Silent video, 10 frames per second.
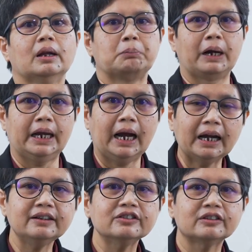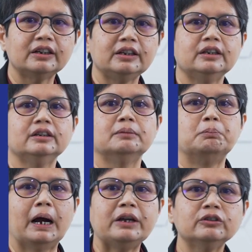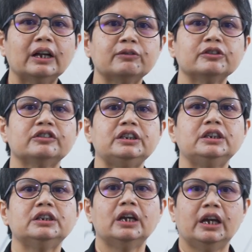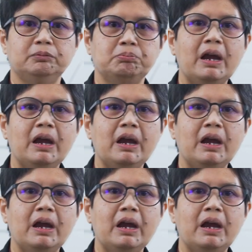By understanding the biodiversity and